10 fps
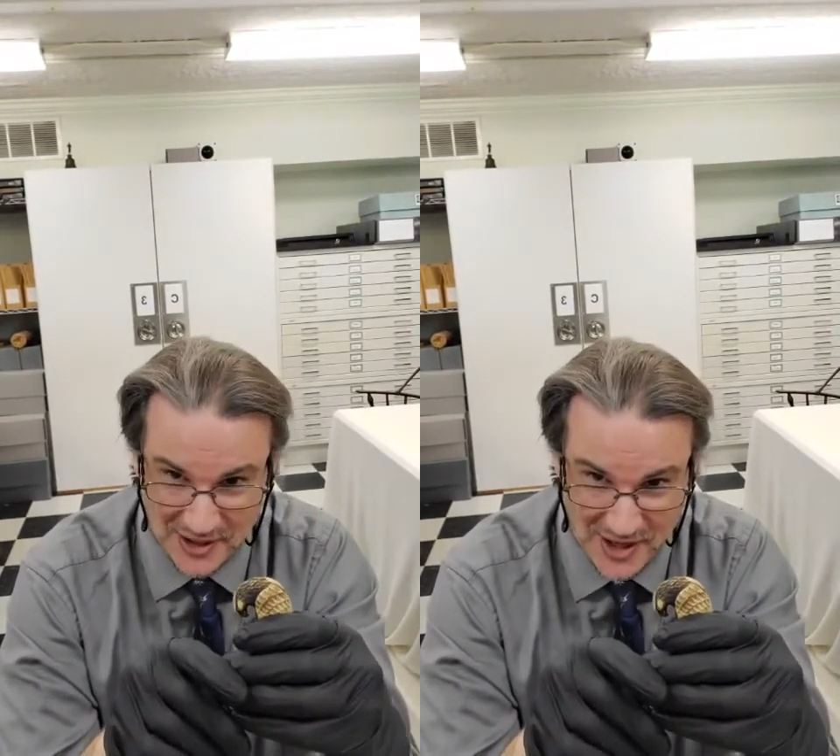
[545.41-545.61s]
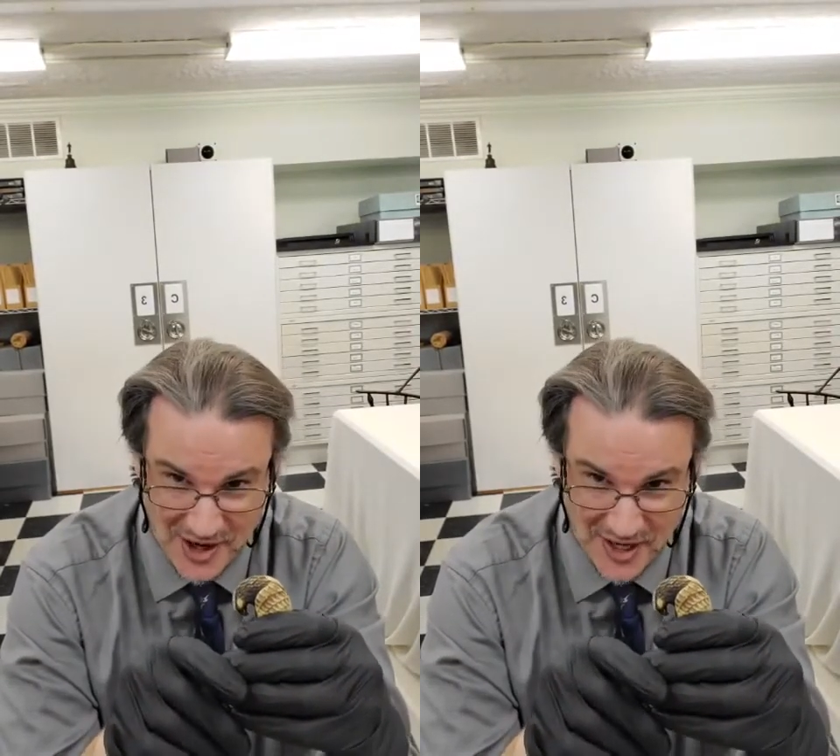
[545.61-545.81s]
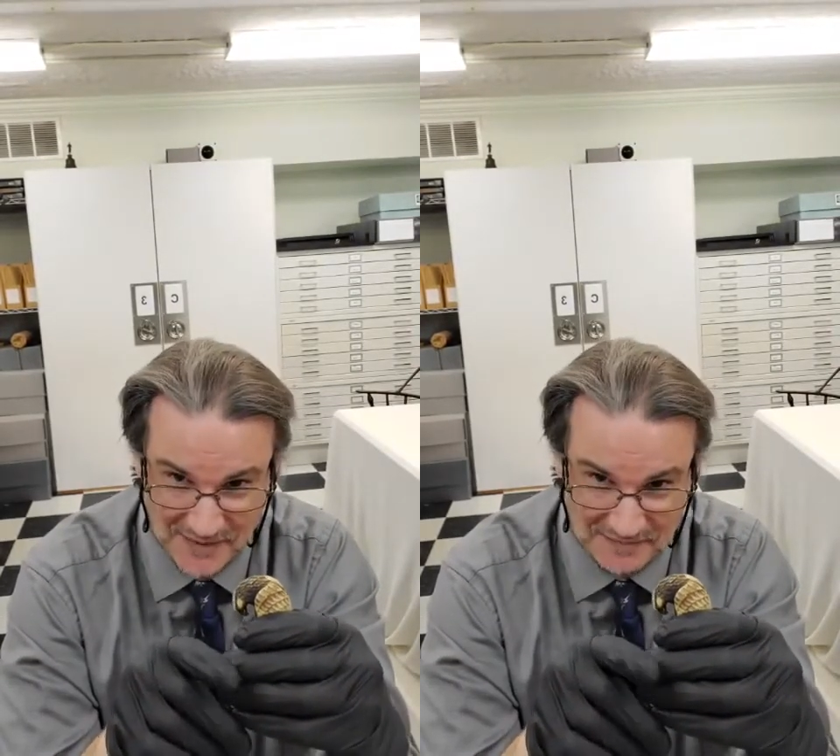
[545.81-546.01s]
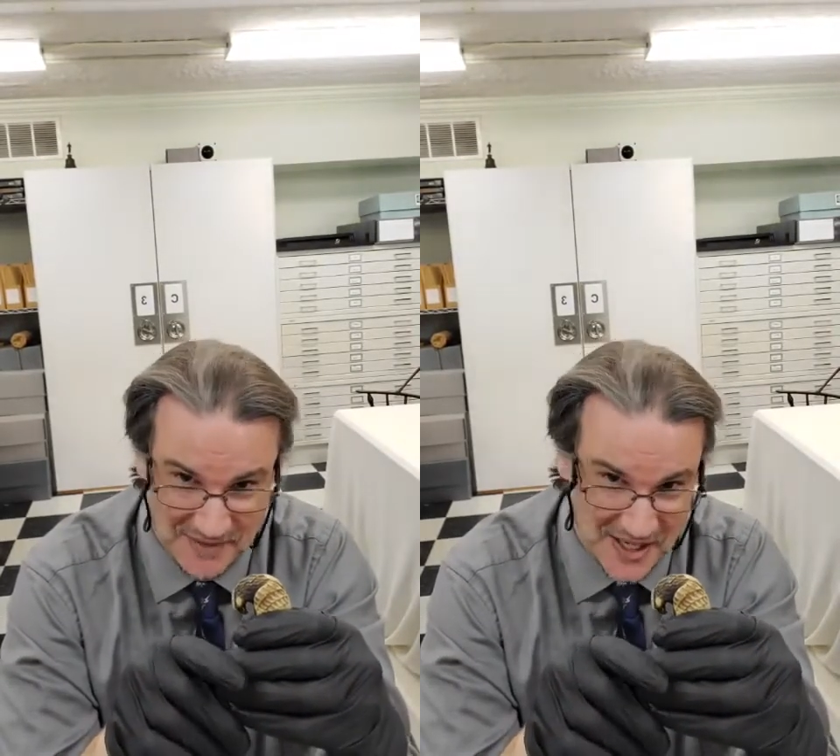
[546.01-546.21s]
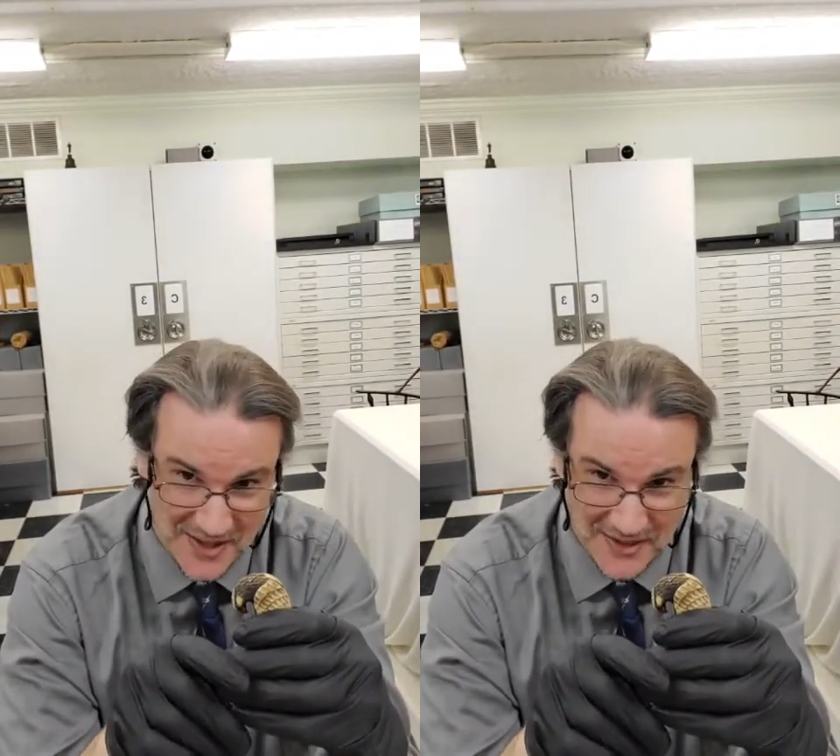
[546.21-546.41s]
along
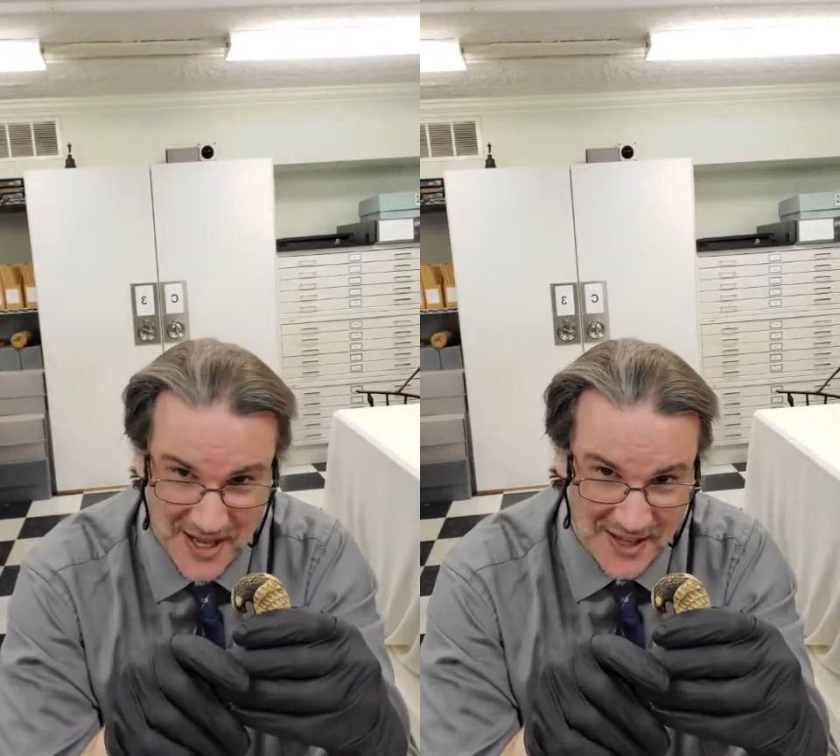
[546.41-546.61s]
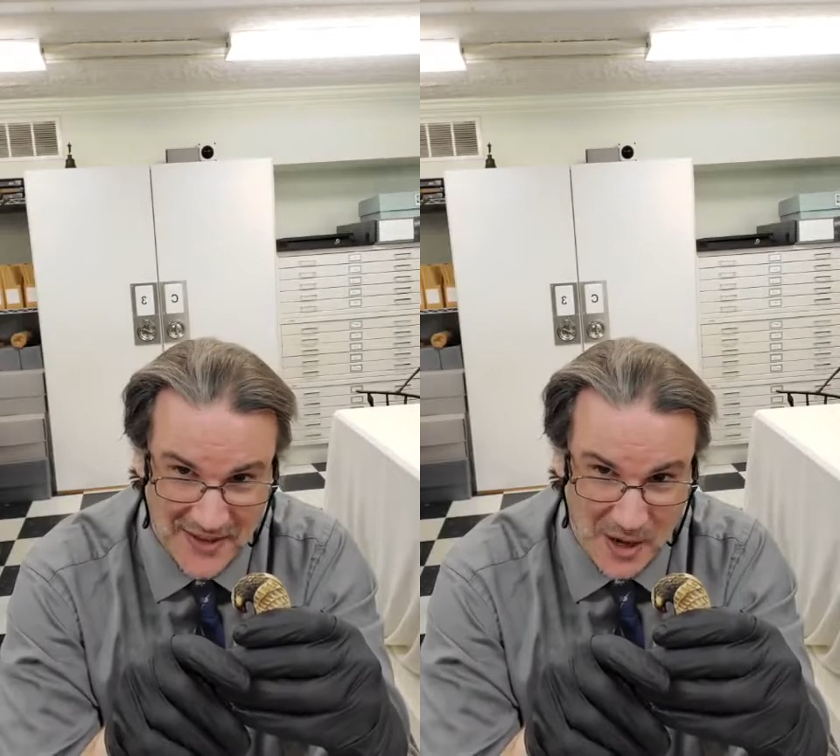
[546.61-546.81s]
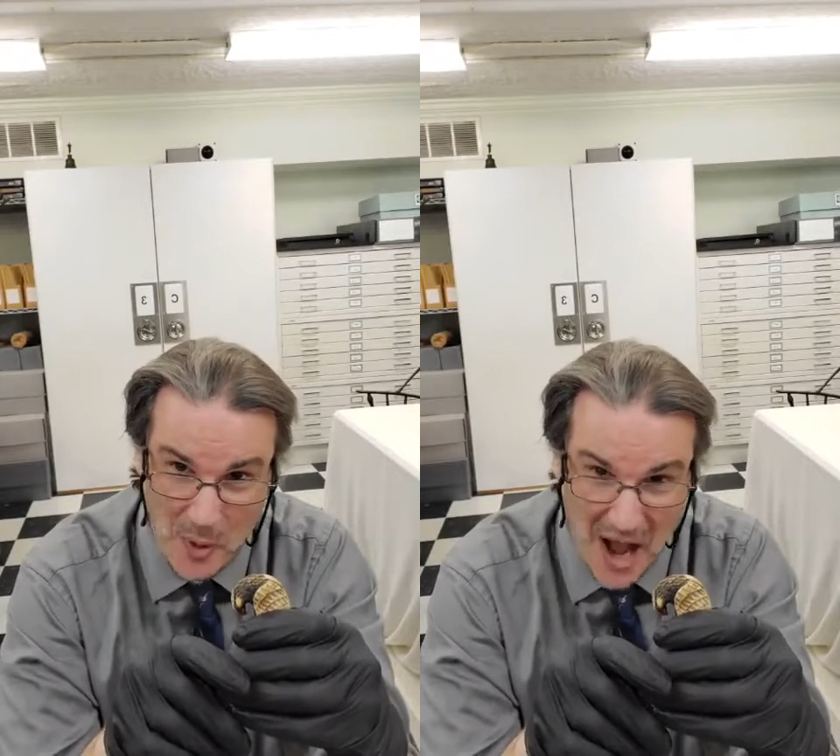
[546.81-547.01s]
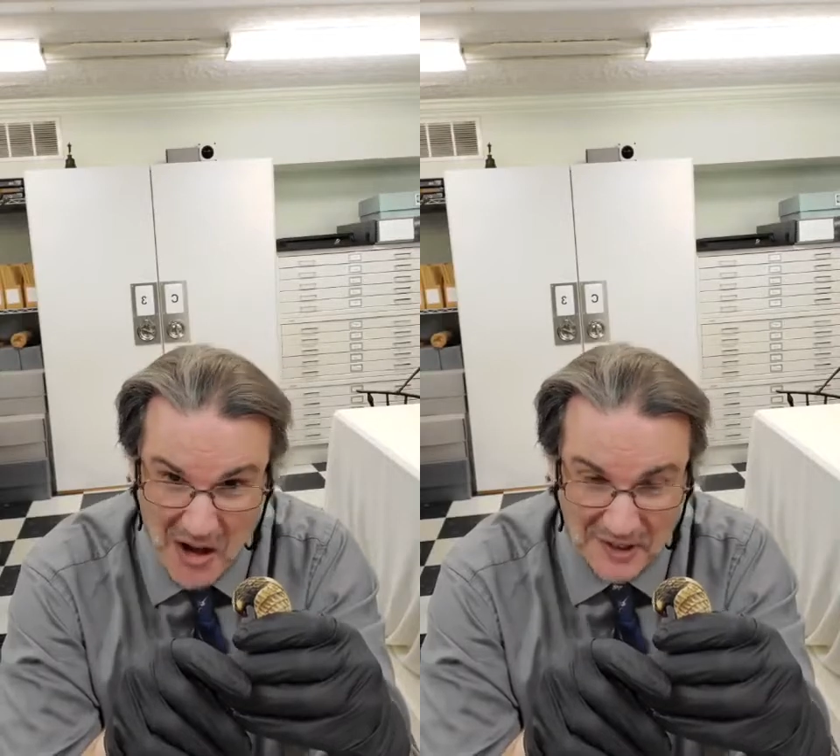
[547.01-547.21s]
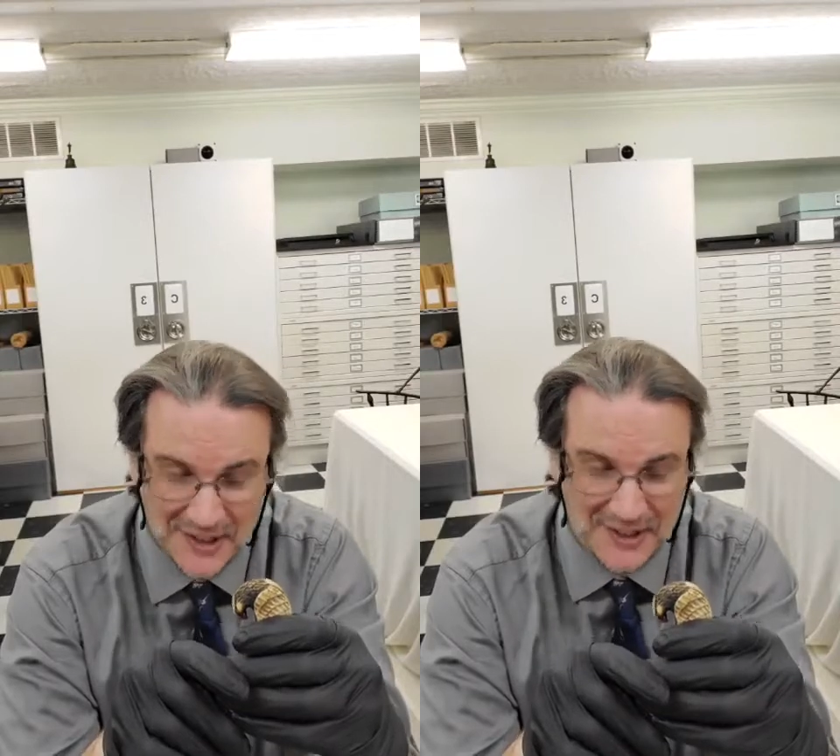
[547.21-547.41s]
that well.